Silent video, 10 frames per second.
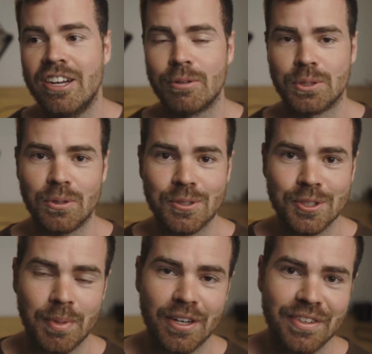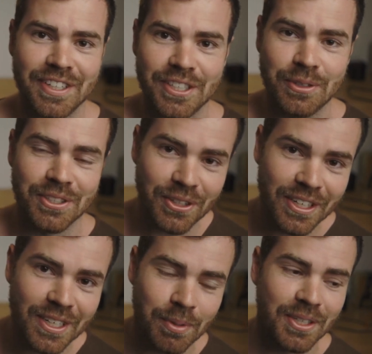which will also benefit you at
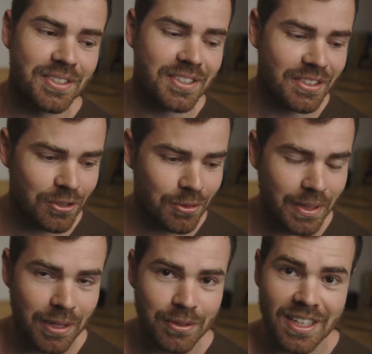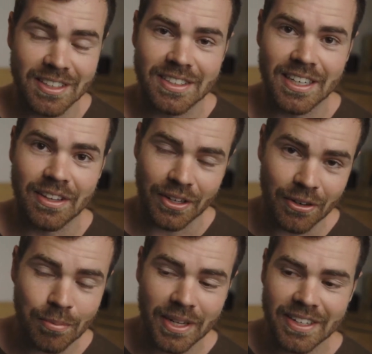uni because you'll be able to understand the
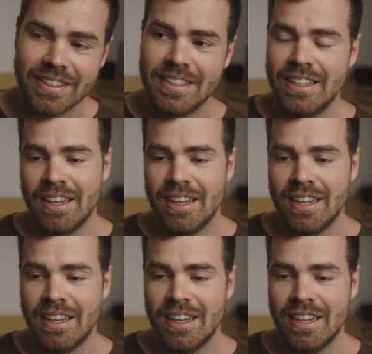code better.